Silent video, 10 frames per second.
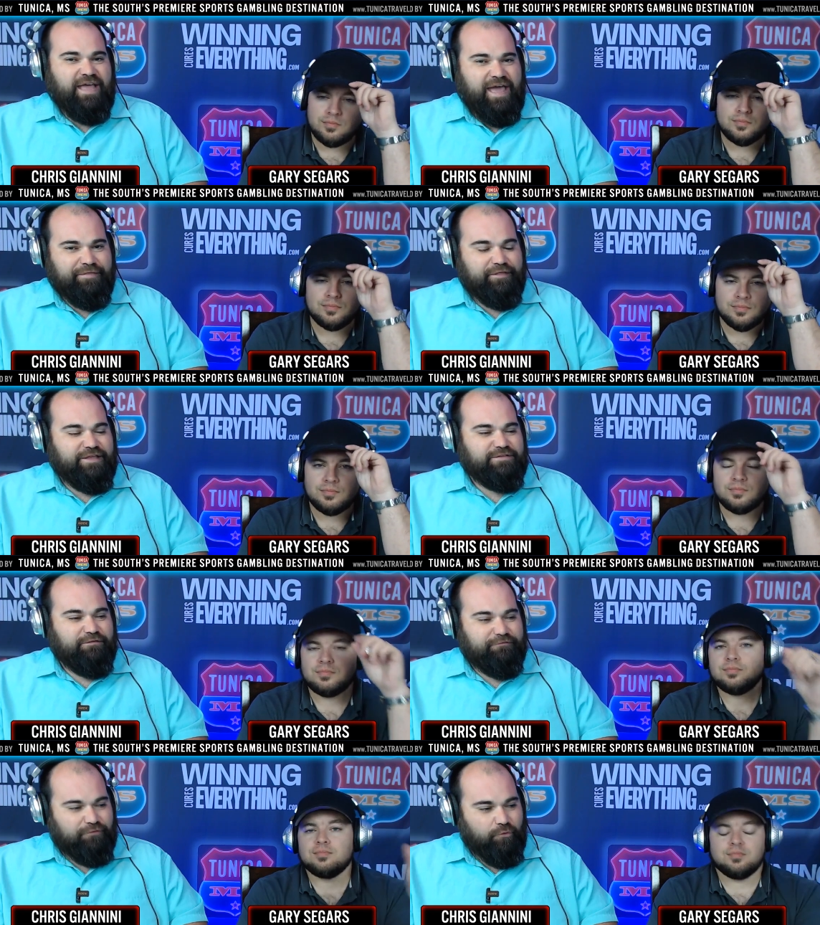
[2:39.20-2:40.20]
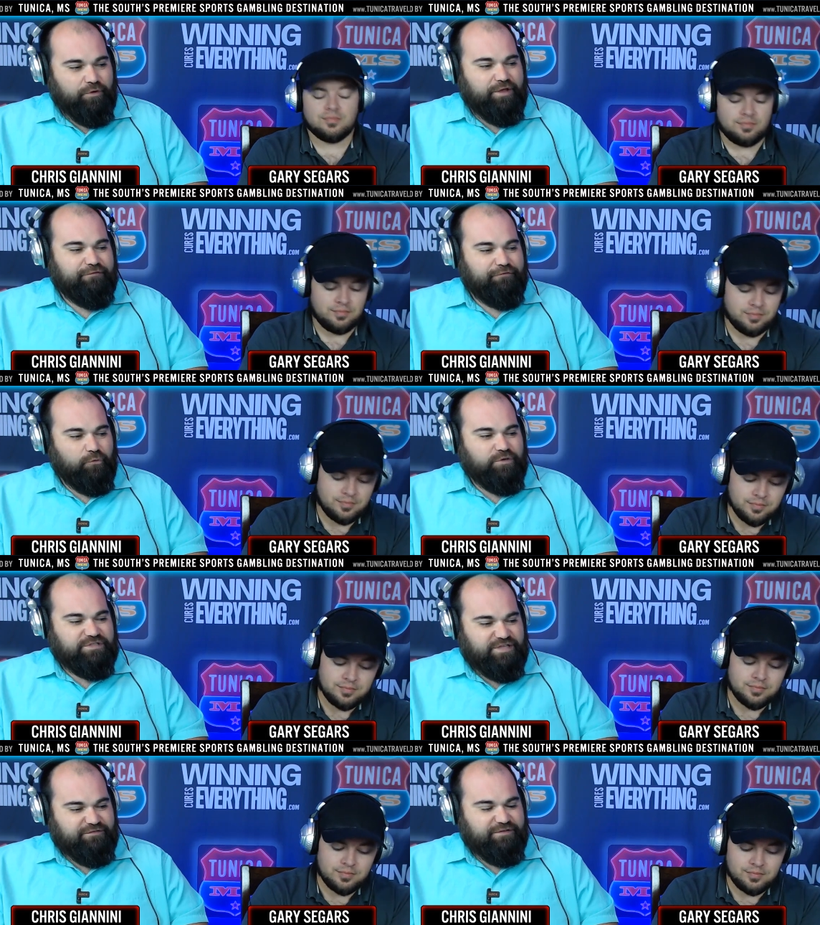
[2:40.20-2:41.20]
Speaker 1: athletes on Florida and Florida's
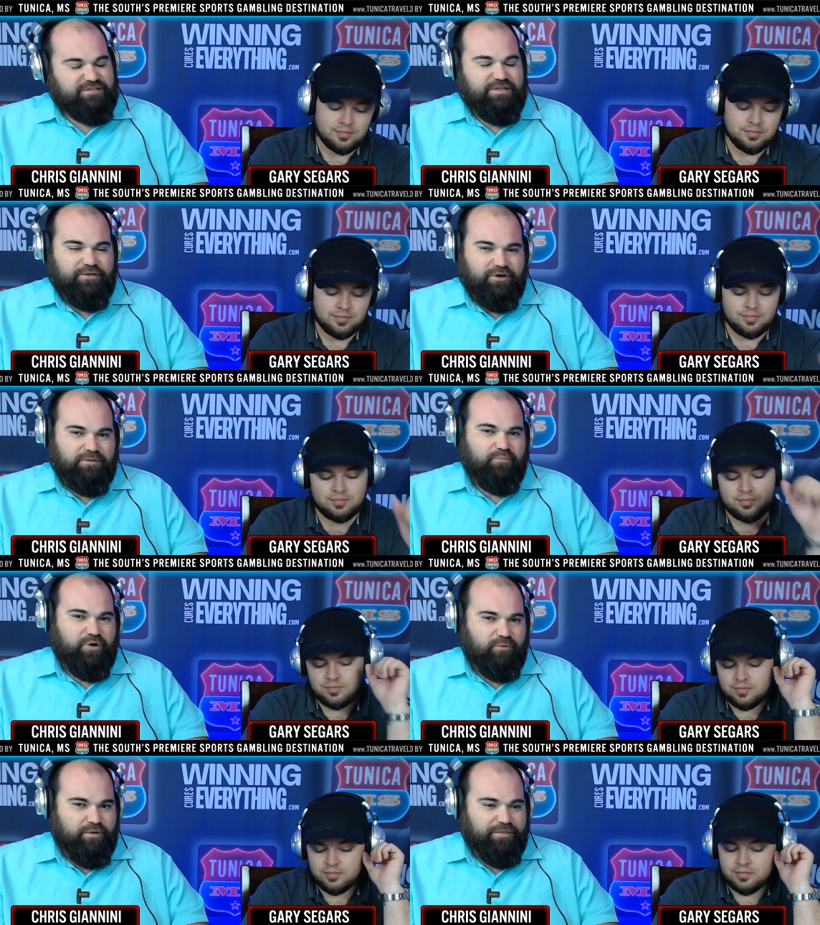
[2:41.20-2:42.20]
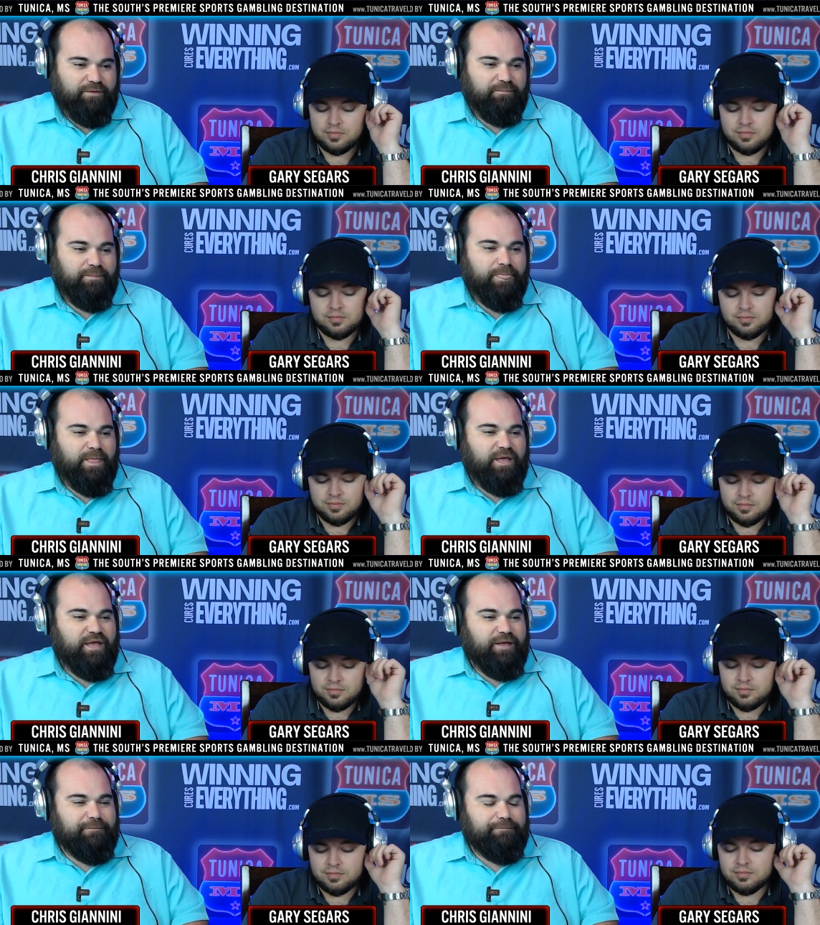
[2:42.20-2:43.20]
defense that they're going to bring with them.
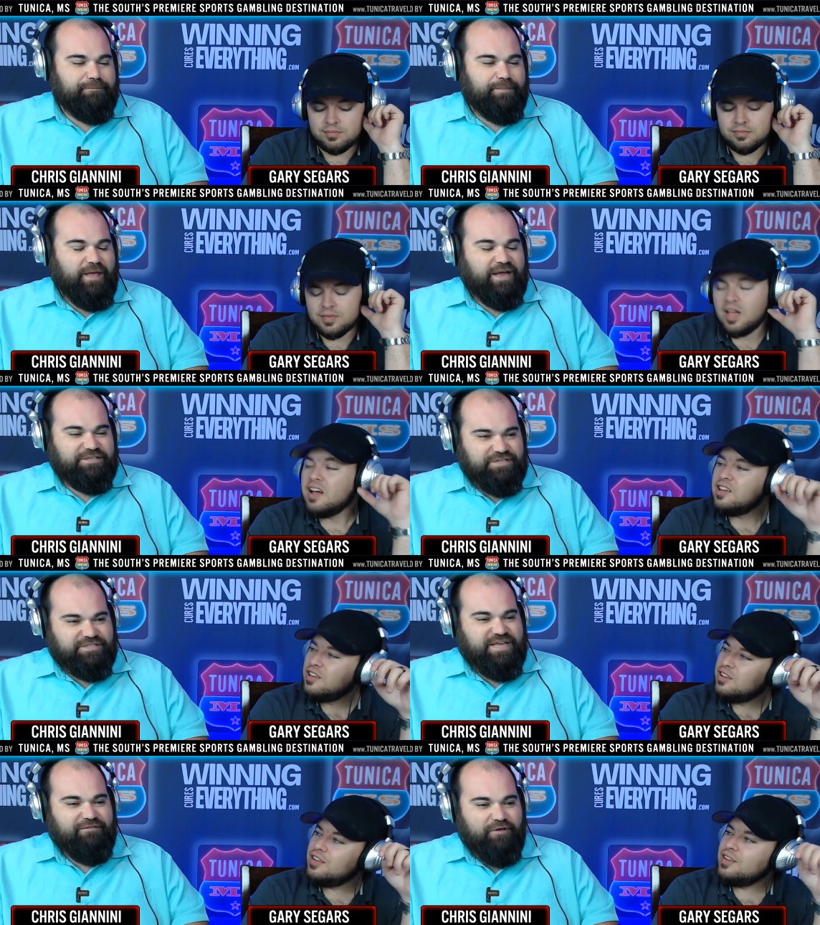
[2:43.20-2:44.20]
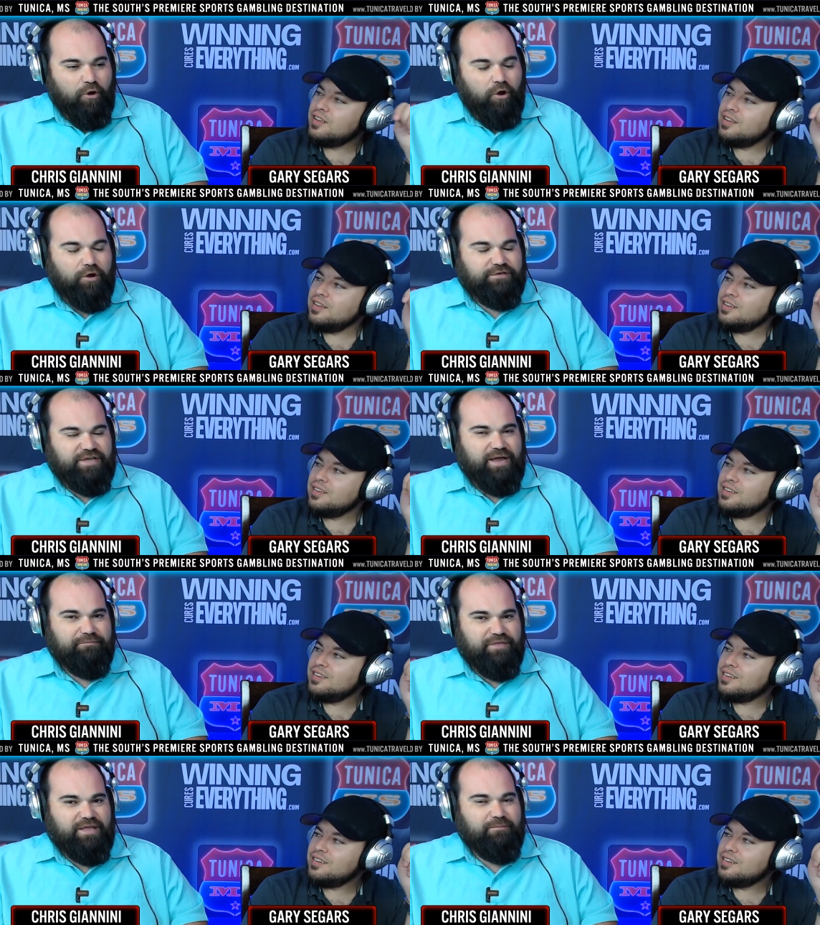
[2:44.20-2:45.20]
I just have a hard time
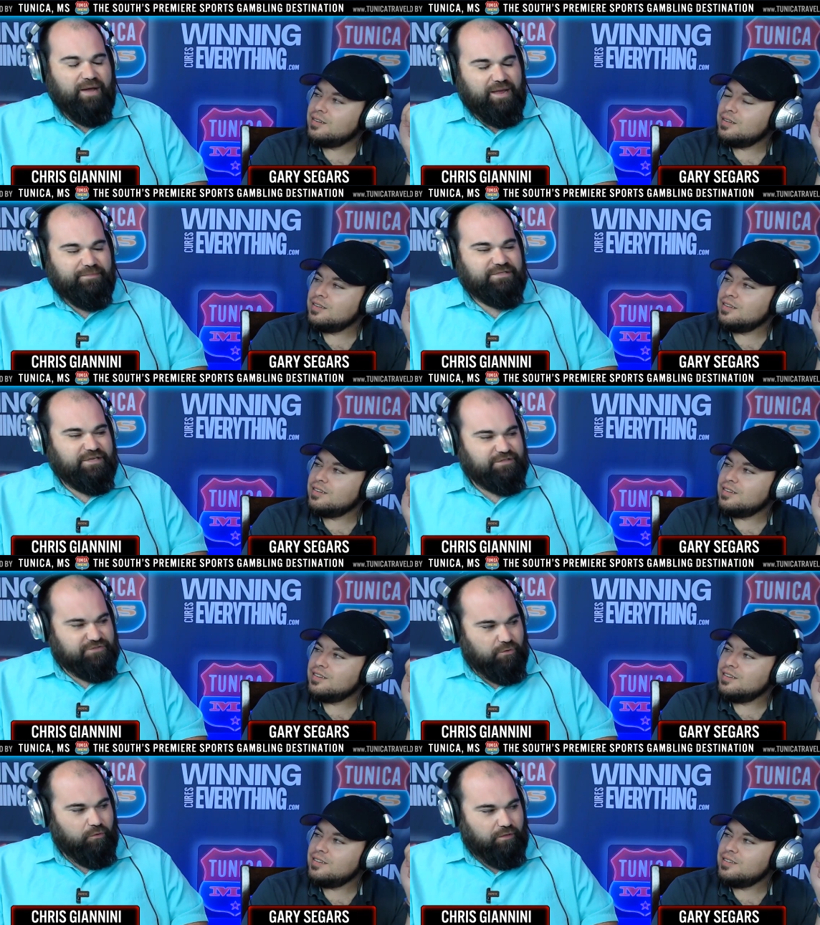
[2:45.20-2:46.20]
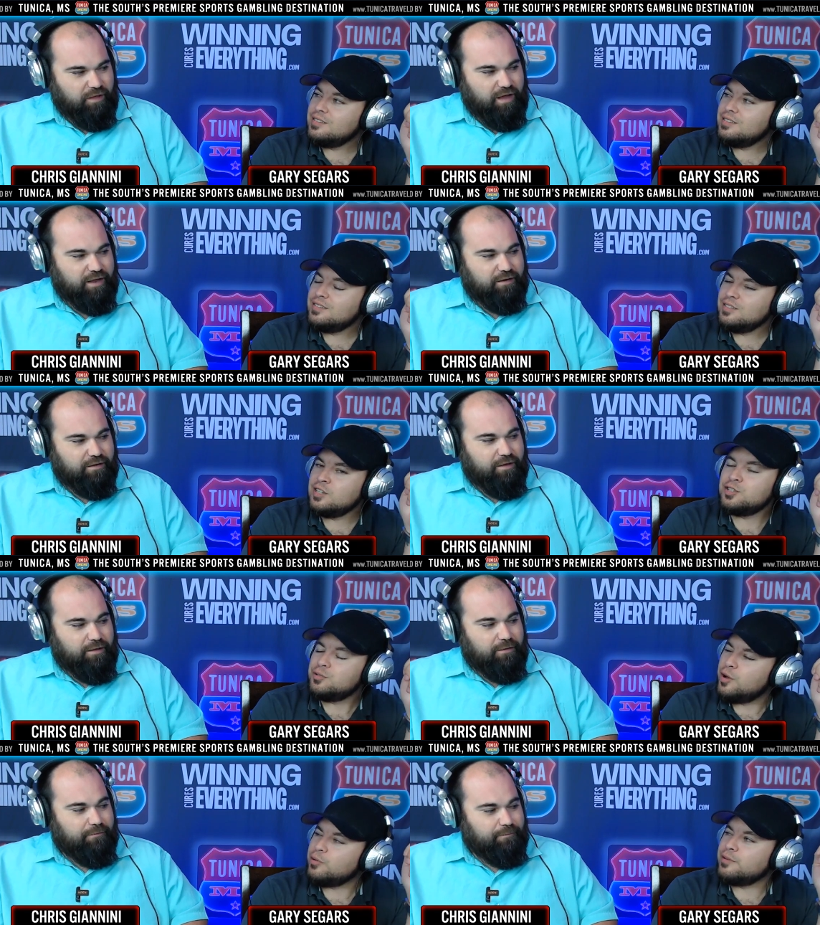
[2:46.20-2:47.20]
thinking
Speaker 2: Miami's going to score a lot. Did you
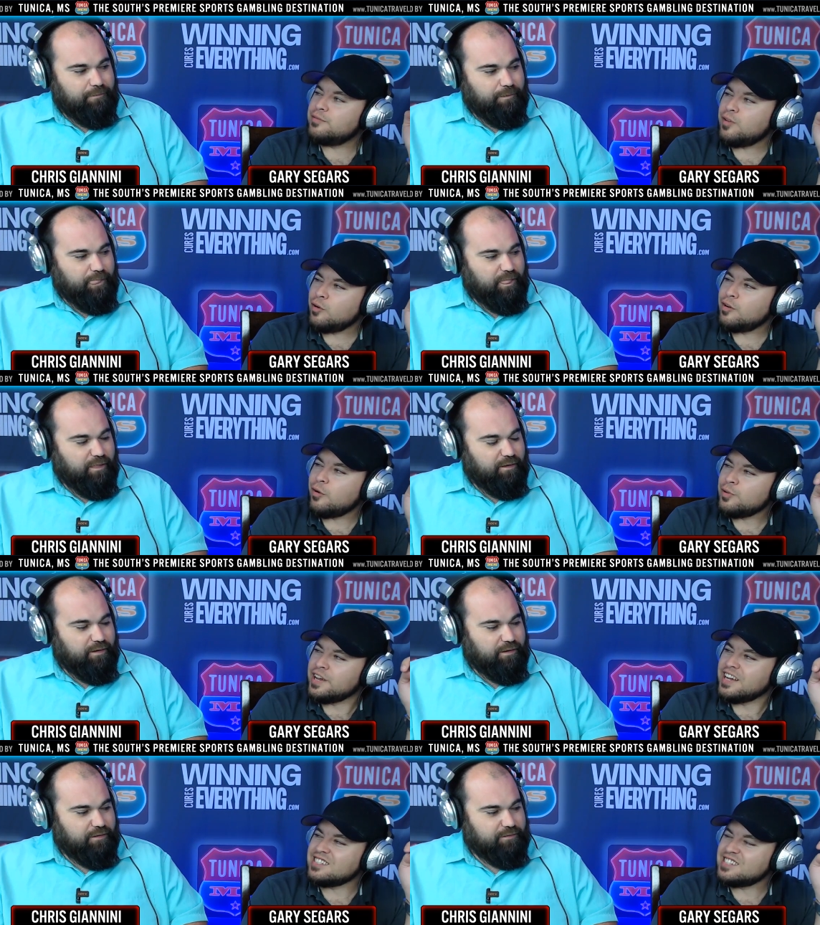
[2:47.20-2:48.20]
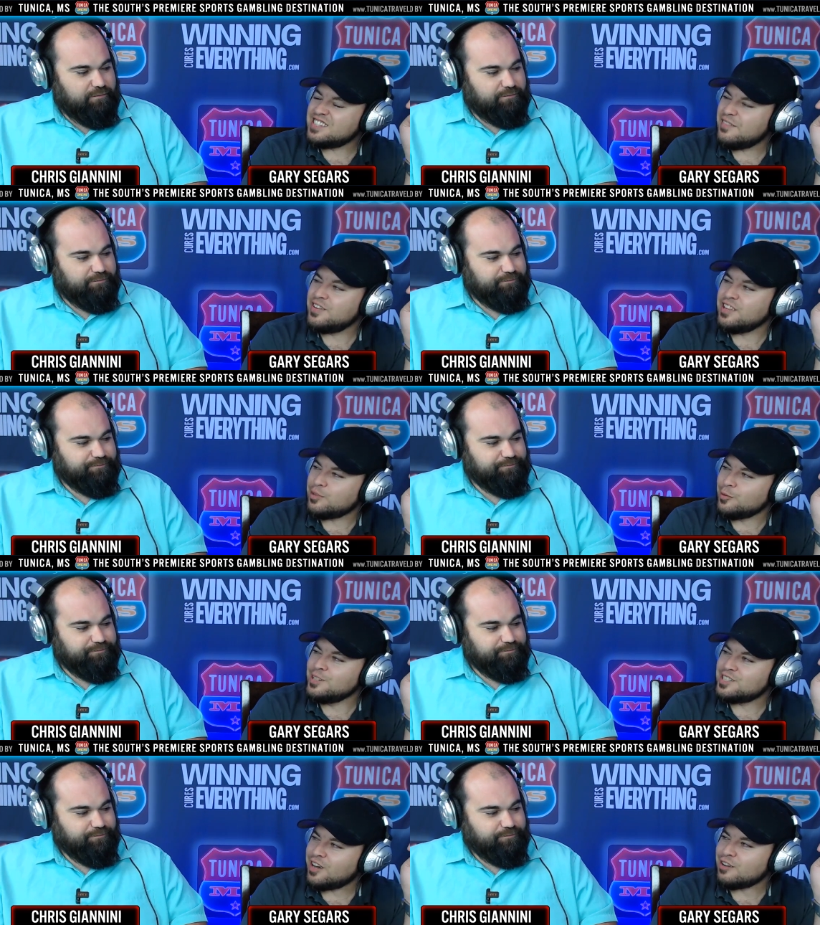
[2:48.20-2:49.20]
know that Florida only has
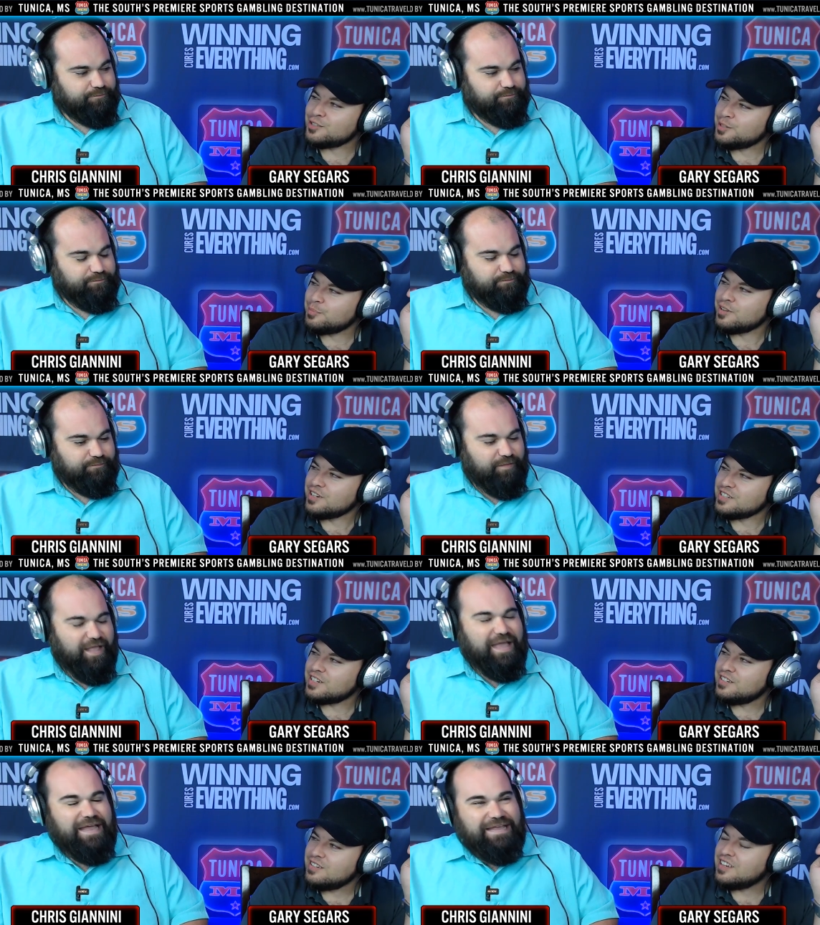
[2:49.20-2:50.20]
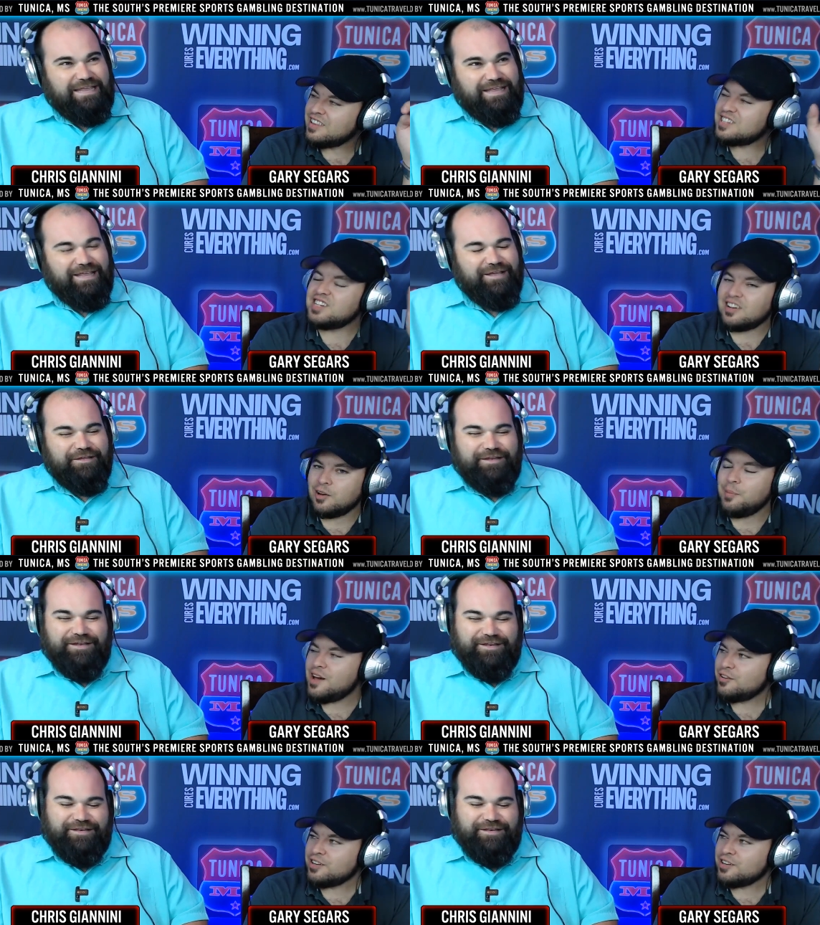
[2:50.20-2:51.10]
73 scholarship players? Now, that's not going to matter in